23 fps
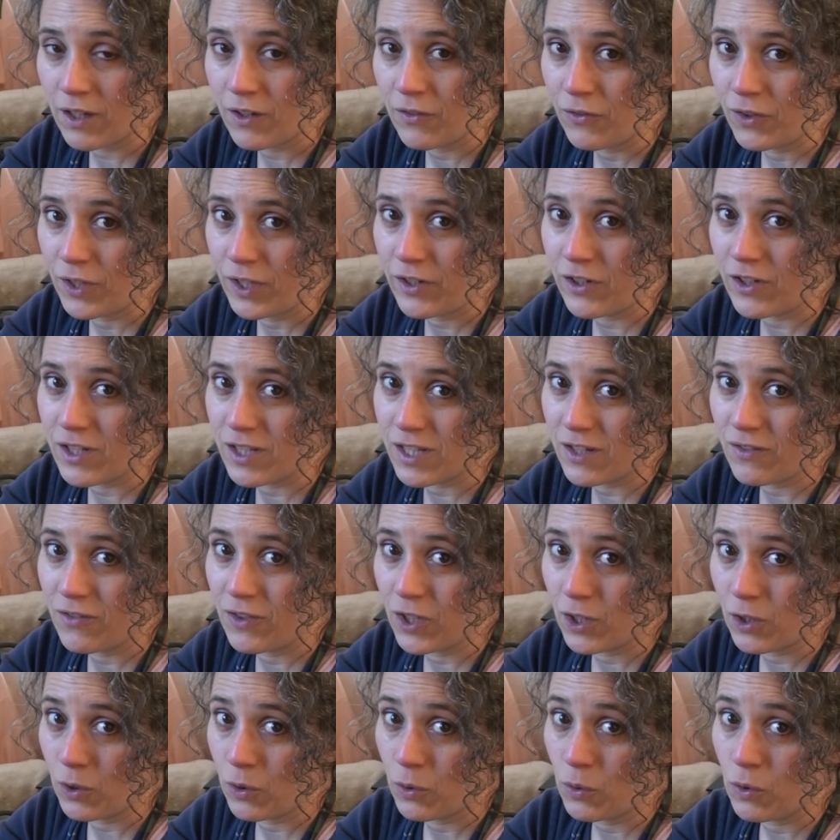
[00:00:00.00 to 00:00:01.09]
the valerian's even
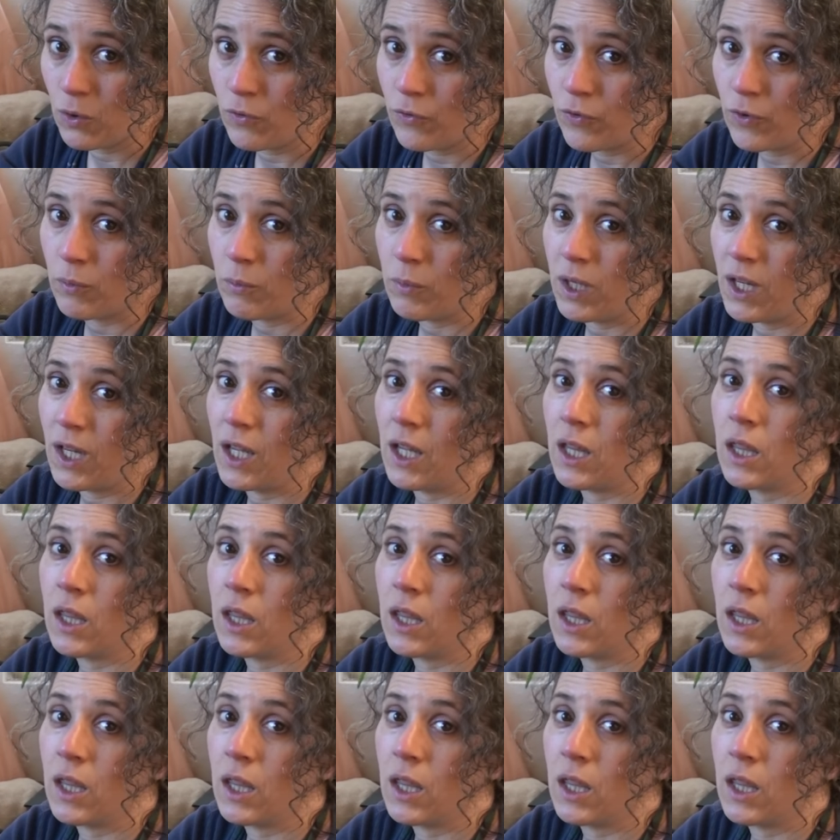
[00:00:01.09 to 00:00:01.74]
going to grow for me.